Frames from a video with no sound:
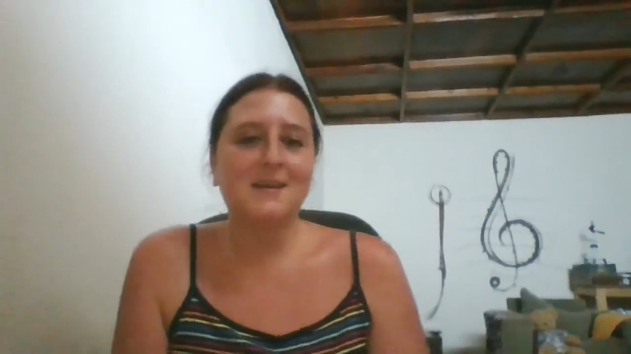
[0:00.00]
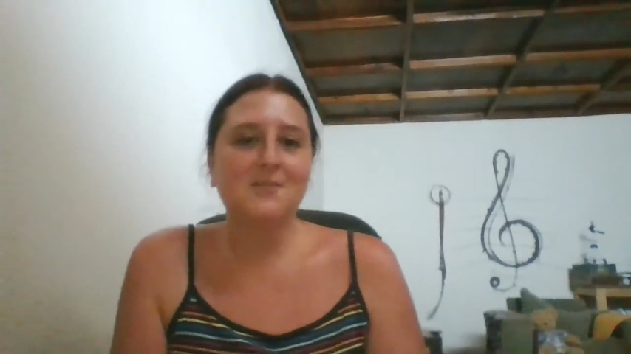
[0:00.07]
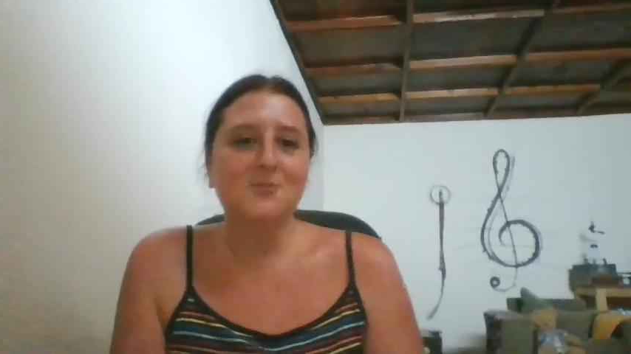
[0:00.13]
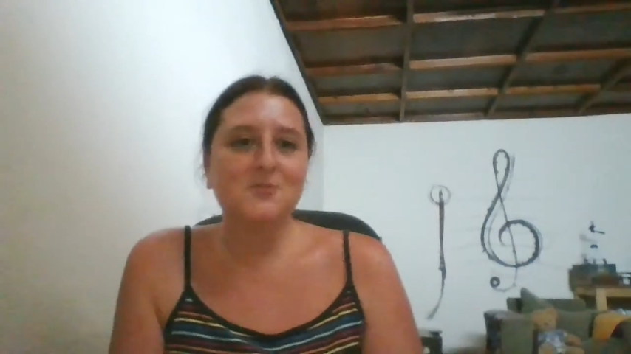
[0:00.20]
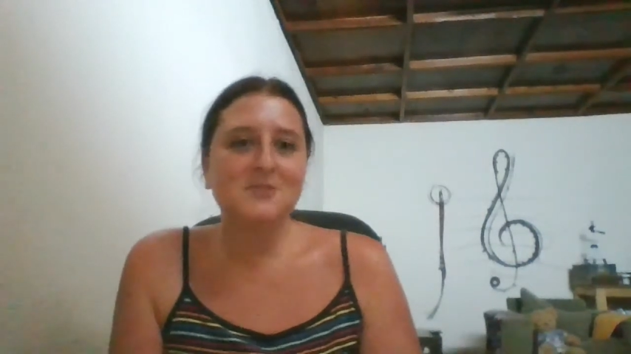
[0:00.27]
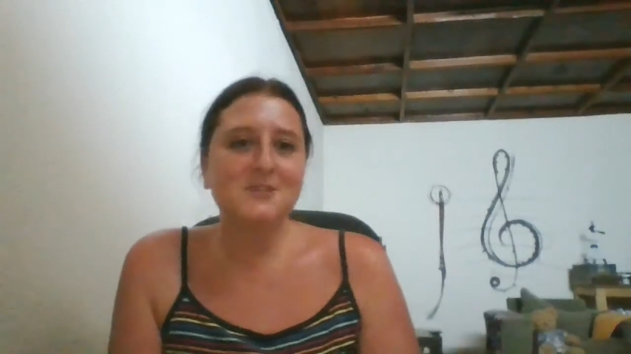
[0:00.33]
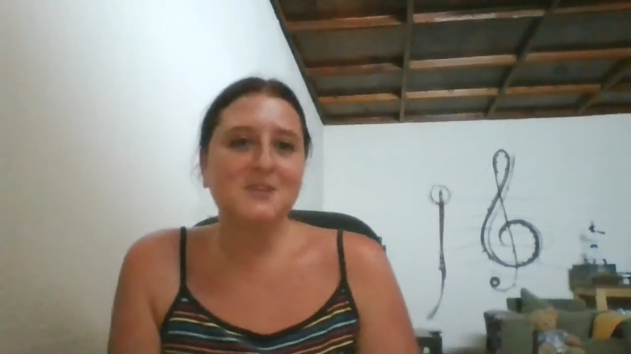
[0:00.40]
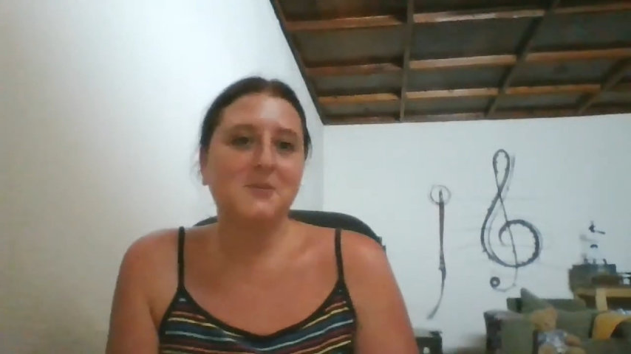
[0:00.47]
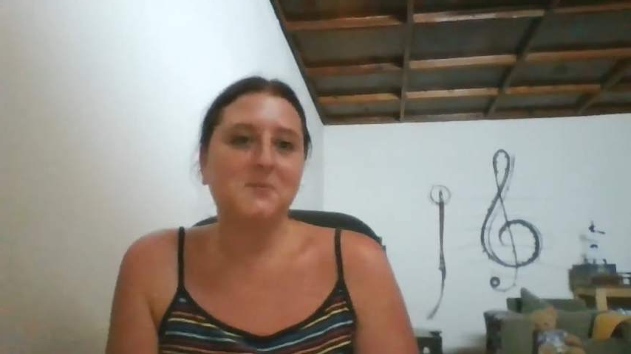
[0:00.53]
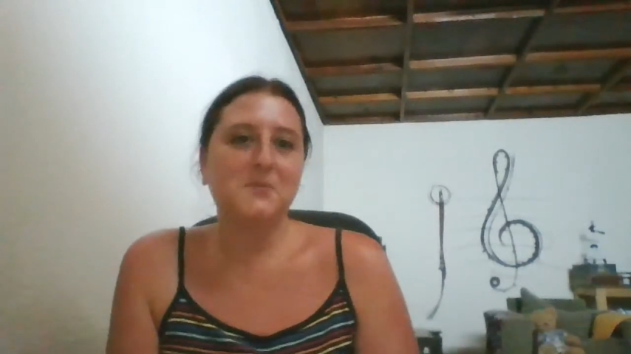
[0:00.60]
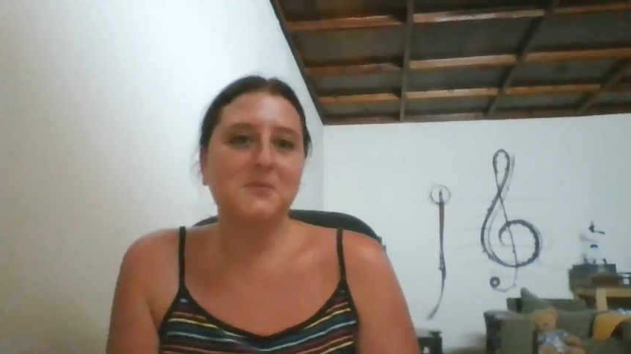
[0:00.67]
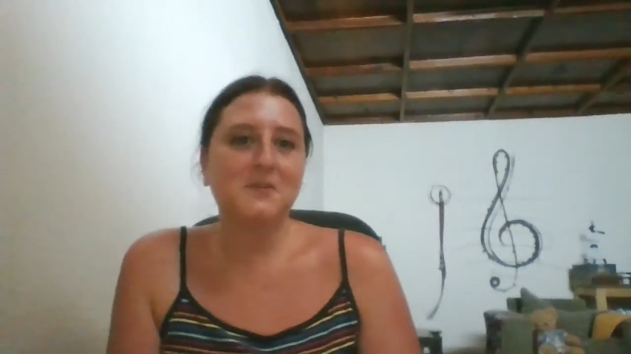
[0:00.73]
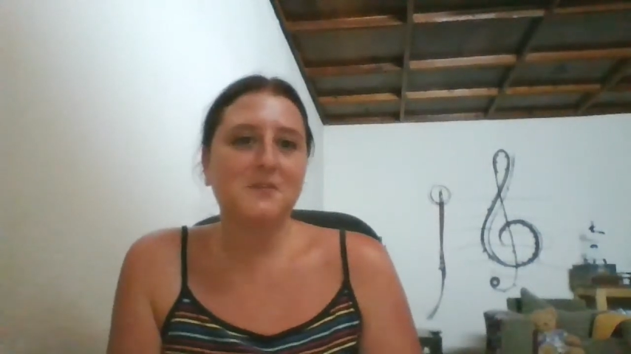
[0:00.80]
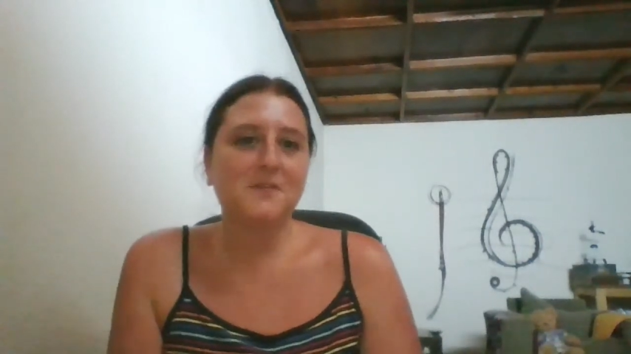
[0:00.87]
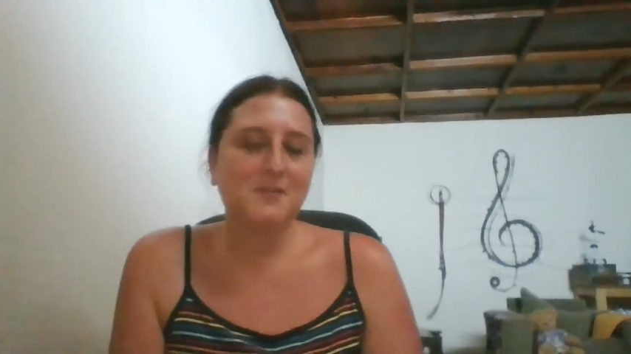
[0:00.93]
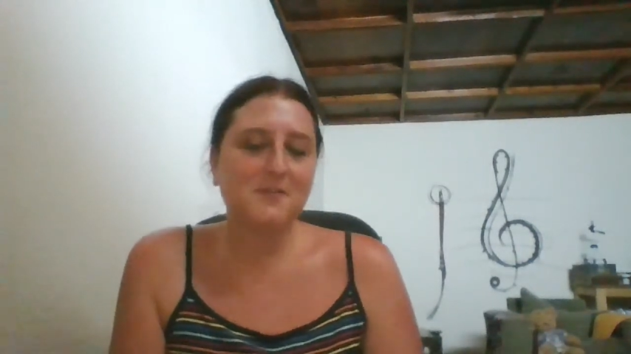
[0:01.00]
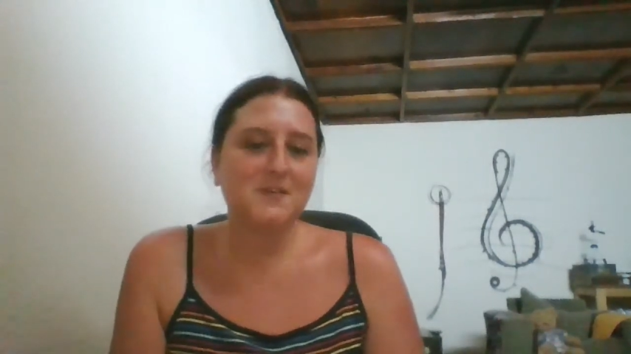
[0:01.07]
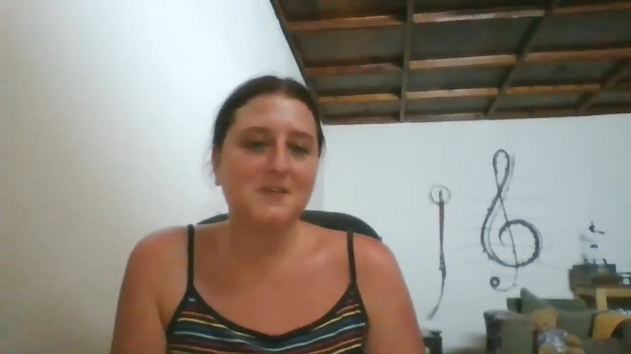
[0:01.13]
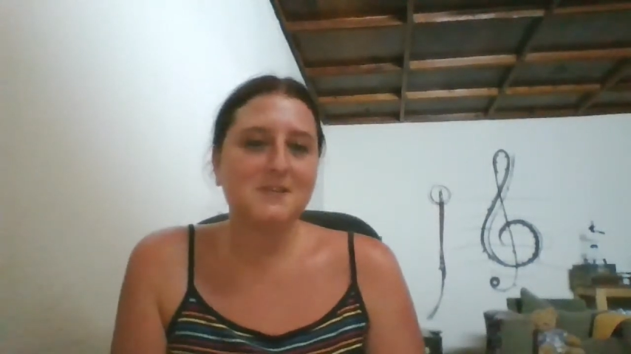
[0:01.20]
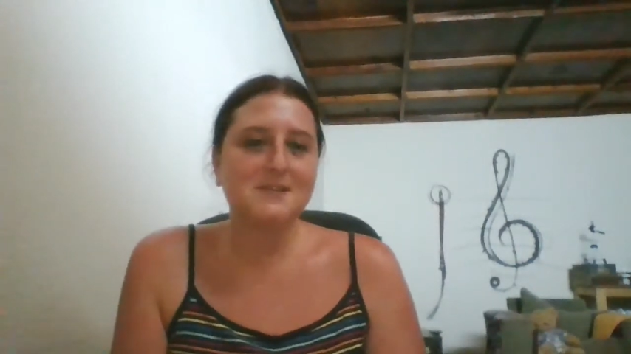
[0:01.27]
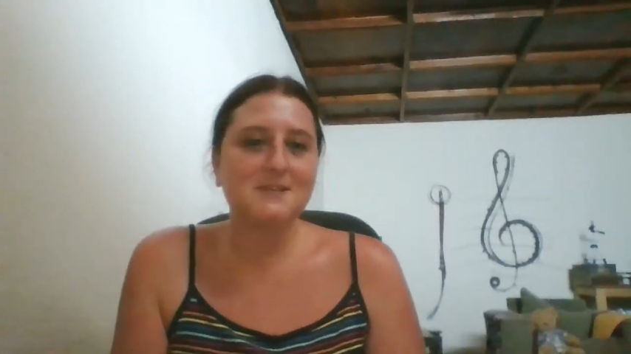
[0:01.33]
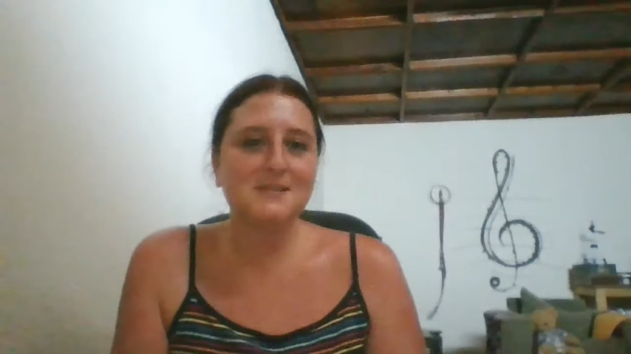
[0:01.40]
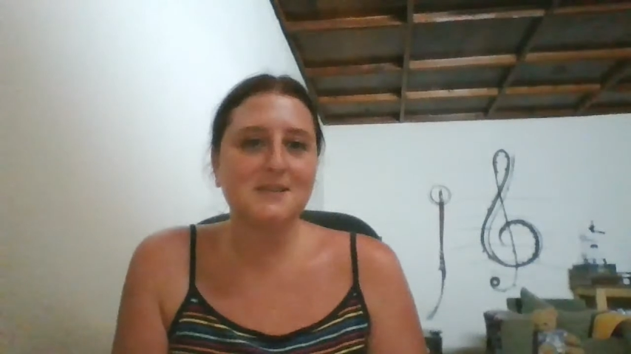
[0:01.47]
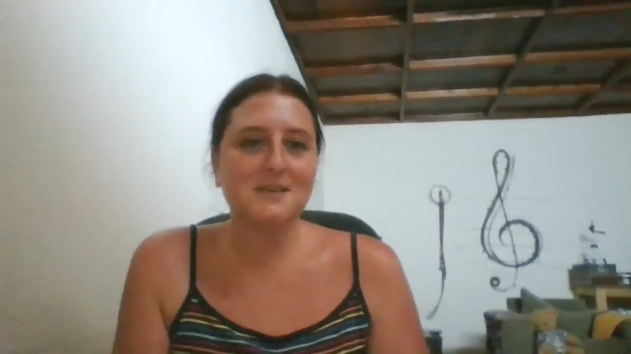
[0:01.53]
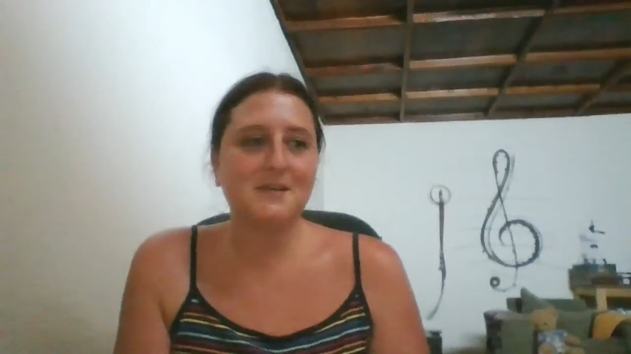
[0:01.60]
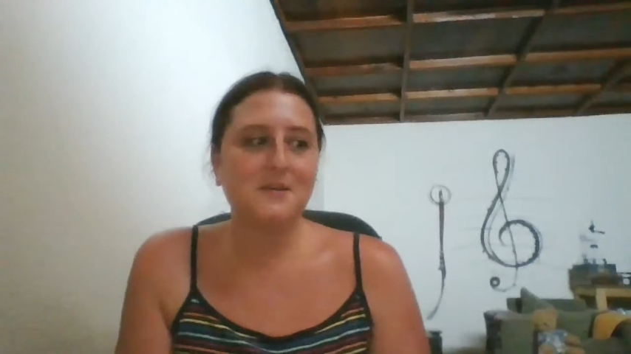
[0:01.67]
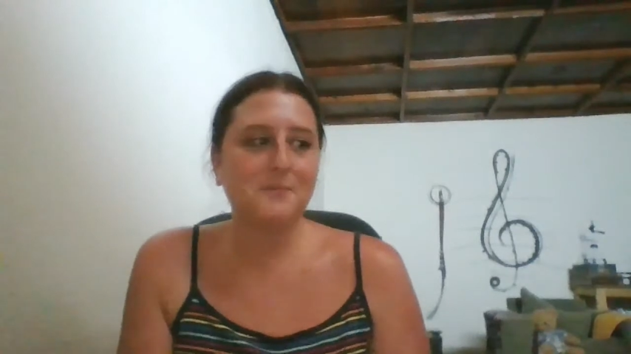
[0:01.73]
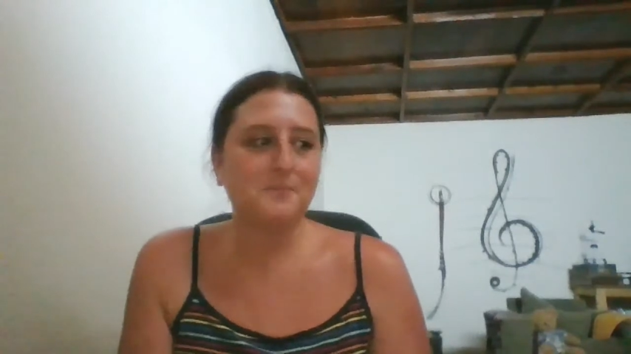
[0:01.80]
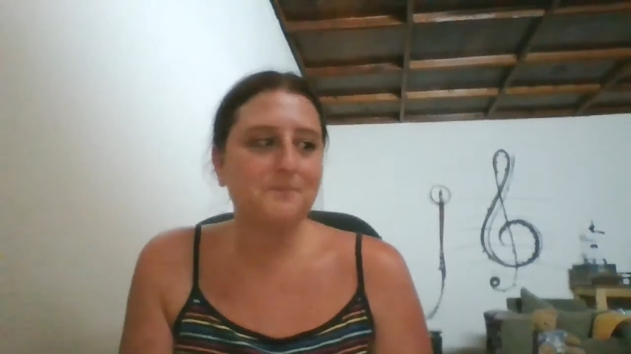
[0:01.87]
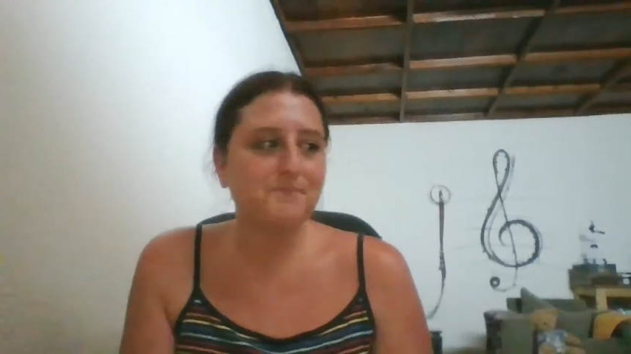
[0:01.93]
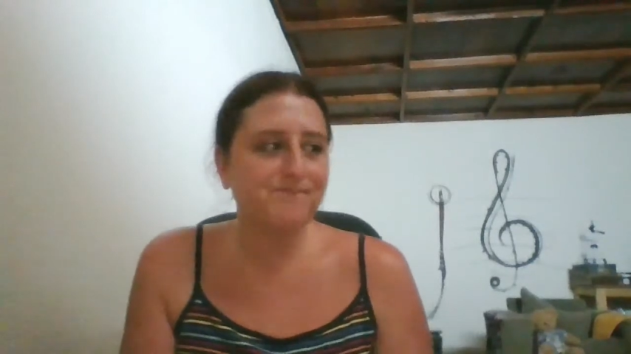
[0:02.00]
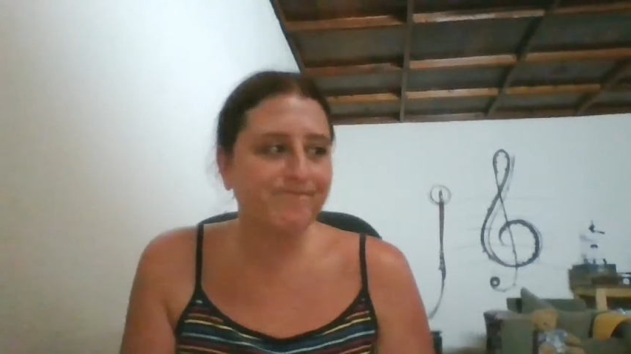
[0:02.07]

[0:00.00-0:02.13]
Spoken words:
audiobook for the first time.